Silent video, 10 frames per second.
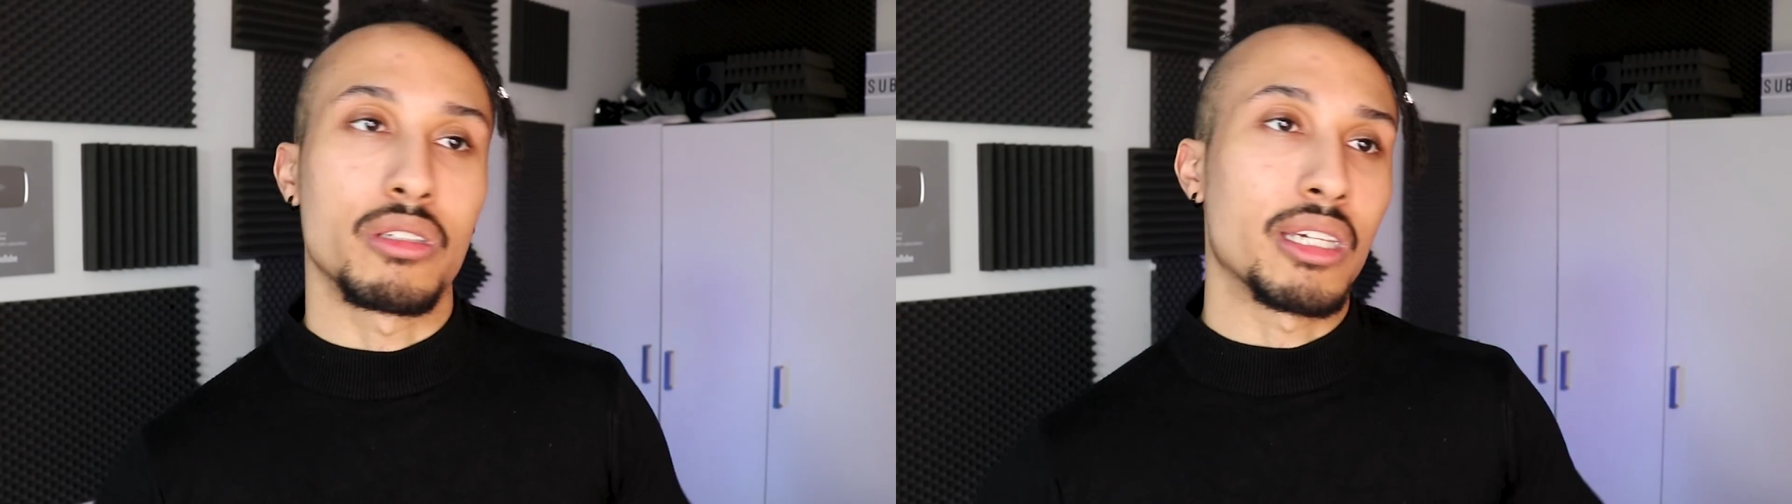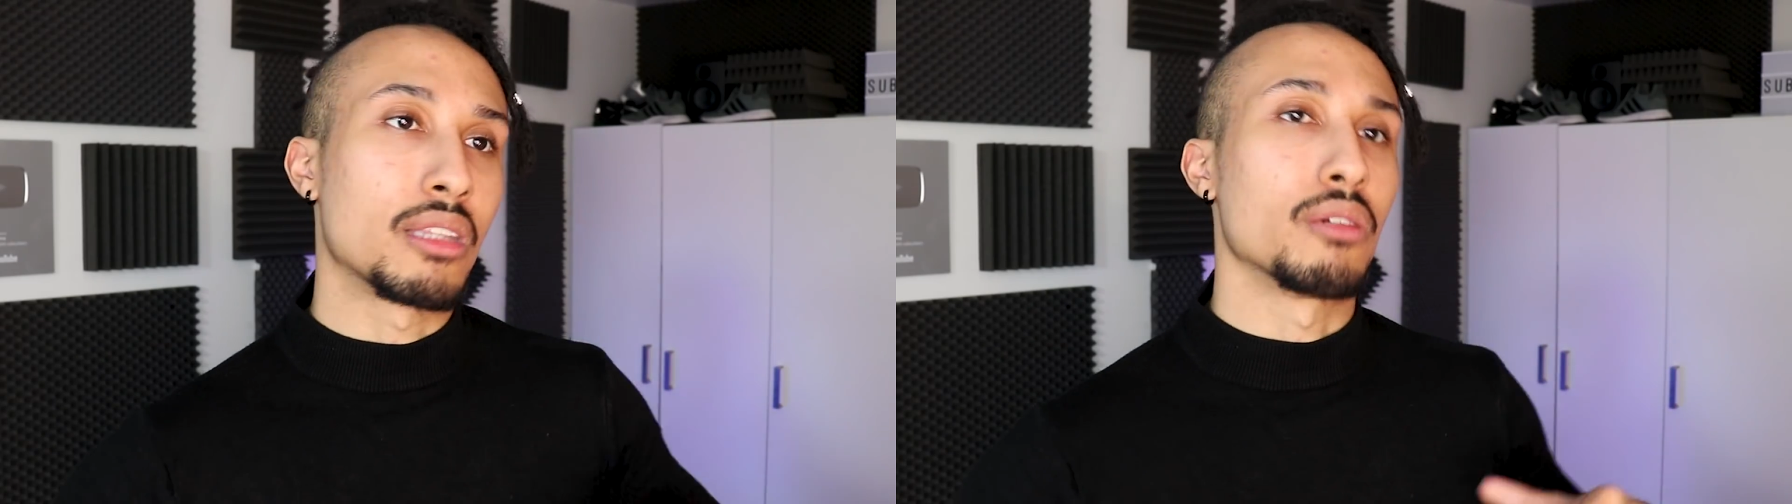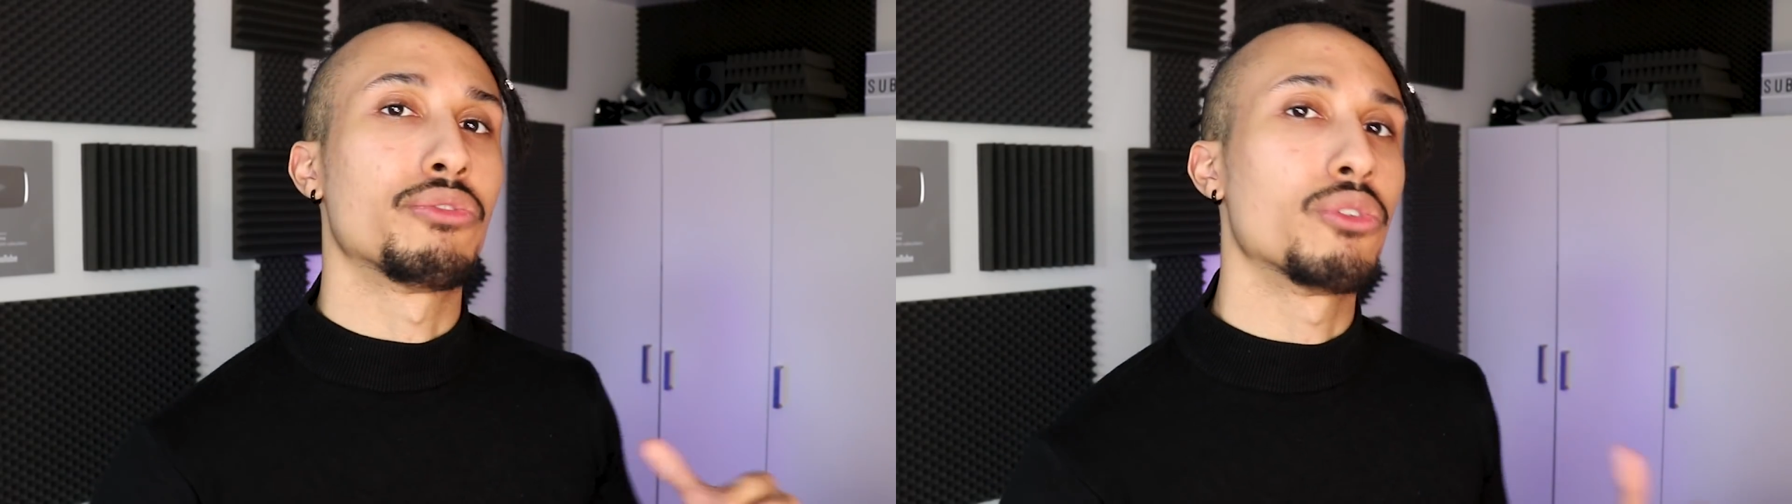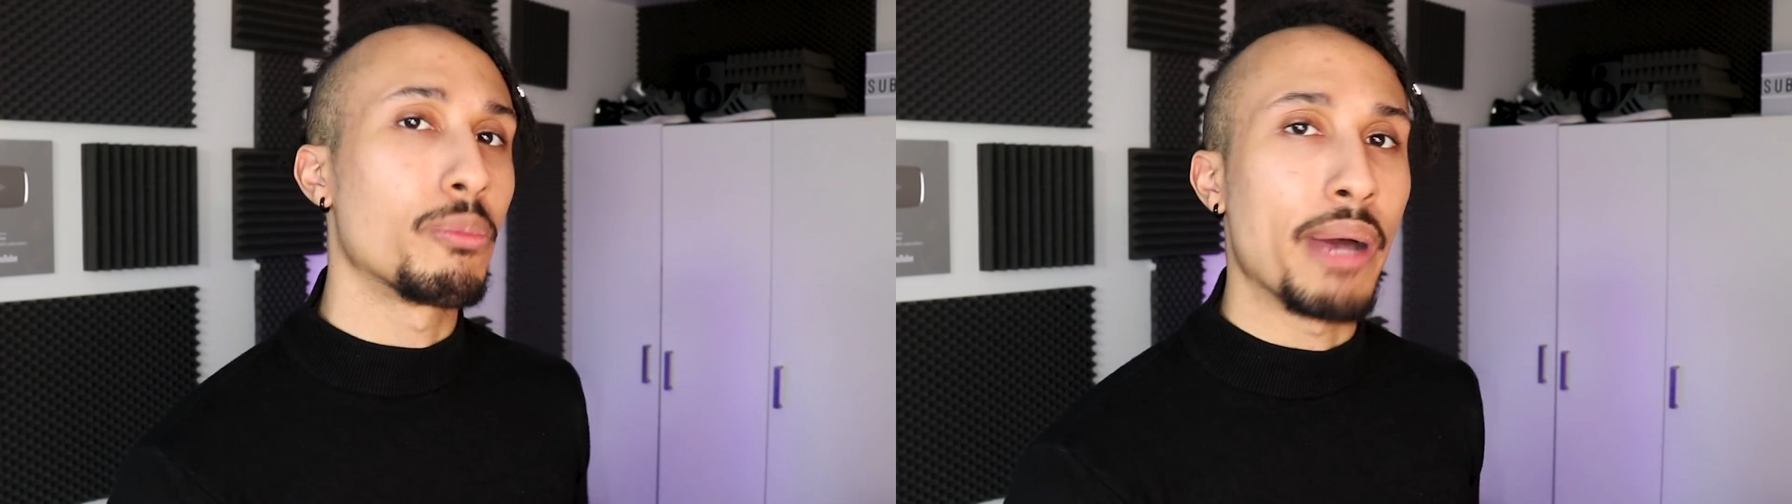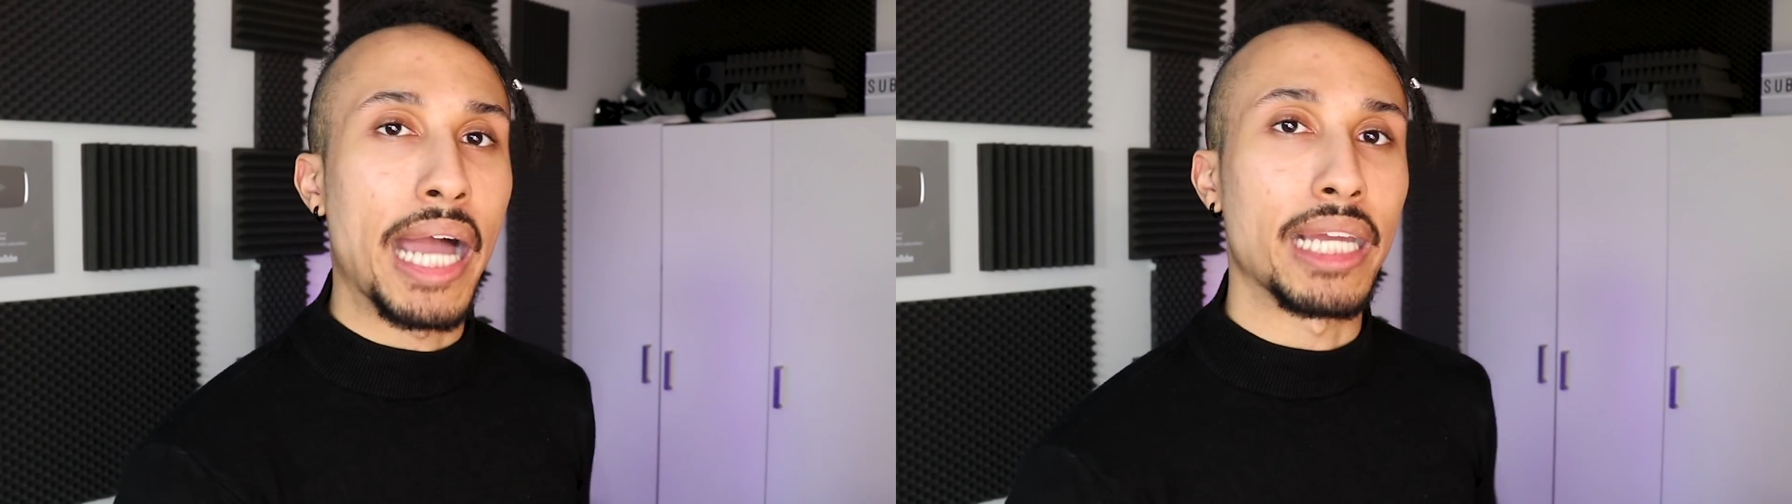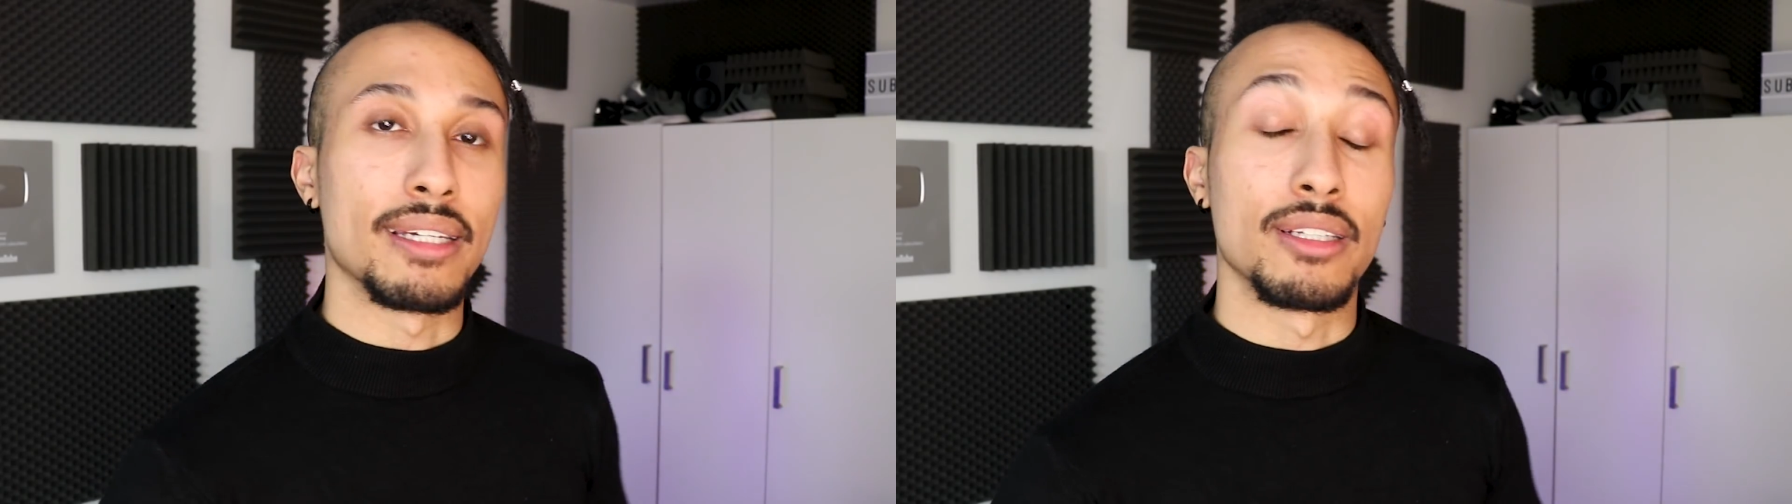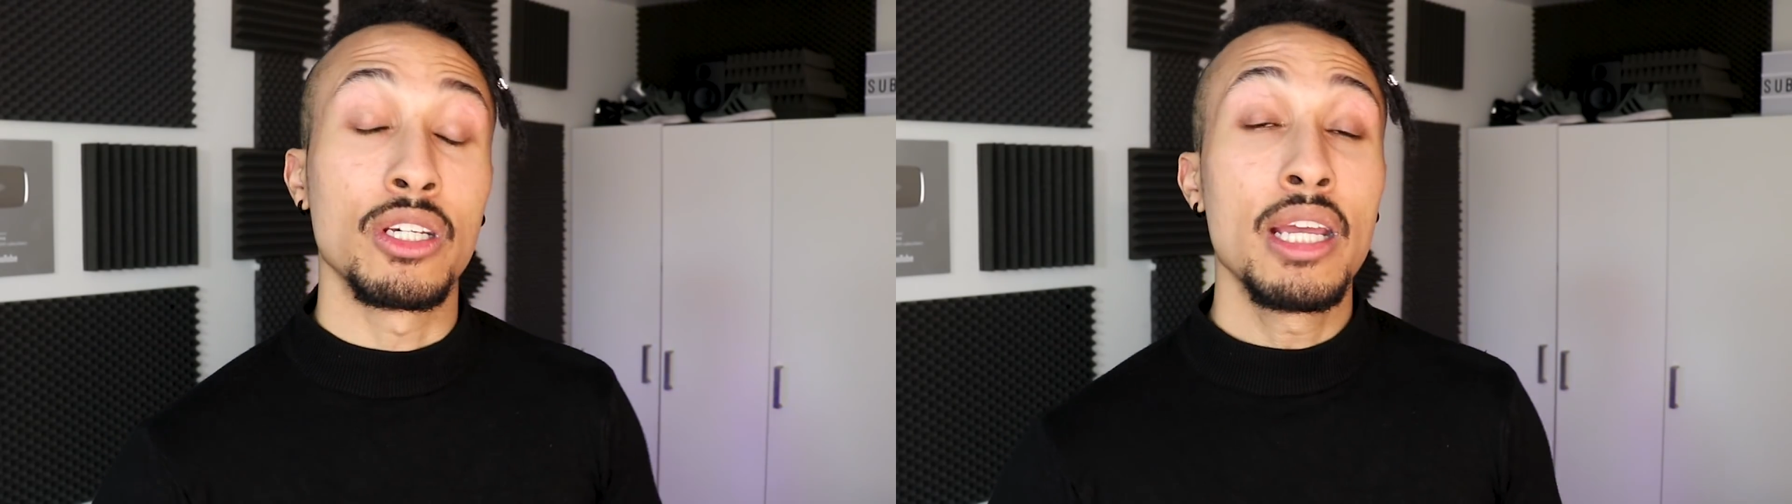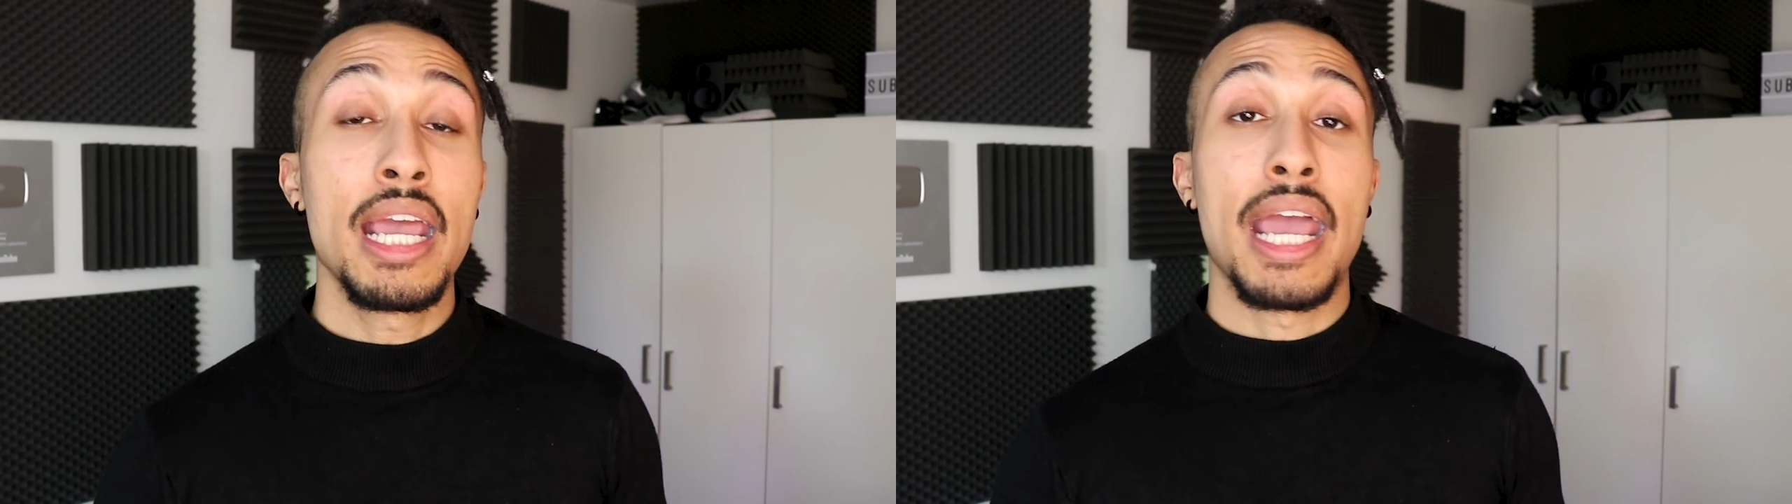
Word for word: just to get the full package.